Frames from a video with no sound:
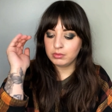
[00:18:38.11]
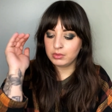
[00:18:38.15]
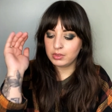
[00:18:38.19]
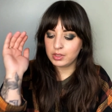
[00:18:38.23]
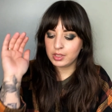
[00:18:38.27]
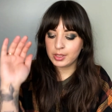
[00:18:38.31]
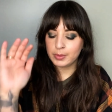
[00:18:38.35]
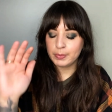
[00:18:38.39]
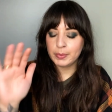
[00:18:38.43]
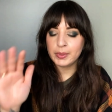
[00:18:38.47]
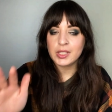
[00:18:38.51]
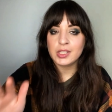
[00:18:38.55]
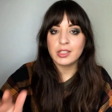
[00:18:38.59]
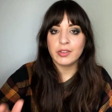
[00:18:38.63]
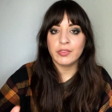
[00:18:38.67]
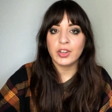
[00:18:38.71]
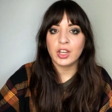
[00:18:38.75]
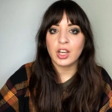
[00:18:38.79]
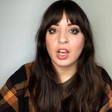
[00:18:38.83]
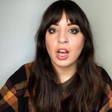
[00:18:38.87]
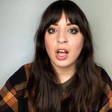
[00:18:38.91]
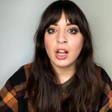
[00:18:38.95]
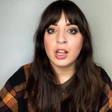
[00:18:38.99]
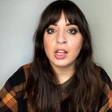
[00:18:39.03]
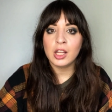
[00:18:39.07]
specific
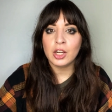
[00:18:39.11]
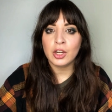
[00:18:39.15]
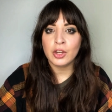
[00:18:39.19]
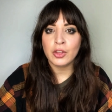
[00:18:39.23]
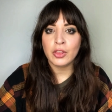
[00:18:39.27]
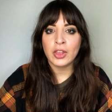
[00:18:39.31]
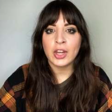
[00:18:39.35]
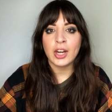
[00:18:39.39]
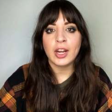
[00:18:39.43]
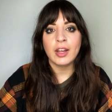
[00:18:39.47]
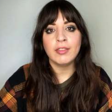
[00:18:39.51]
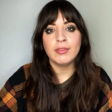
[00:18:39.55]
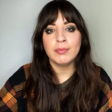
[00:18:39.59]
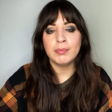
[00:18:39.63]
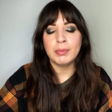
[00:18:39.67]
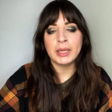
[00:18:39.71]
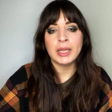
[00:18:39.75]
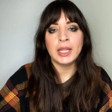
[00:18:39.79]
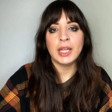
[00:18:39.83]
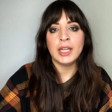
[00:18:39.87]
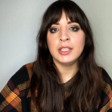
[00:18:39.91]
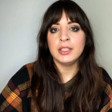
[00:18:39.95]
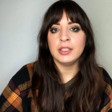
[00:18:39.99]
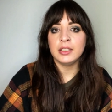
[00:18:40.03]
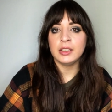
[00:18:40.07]
color that I've
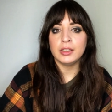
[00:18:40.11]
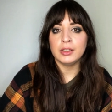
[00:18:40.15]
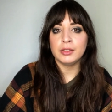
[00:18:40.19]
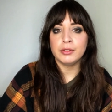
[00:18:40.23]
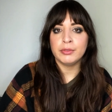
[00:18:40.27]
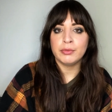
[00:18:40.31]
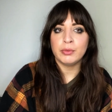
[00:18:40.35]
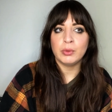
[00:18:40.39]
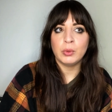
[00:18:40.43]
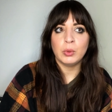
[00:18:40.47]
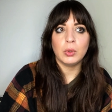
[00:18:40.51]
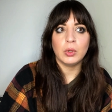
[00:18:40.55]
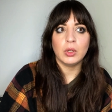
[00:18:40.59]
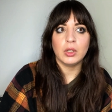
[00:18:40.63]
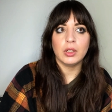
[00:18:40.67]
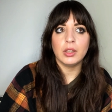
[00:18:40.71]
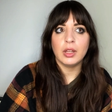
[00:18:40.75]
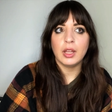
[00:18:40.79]
blended for,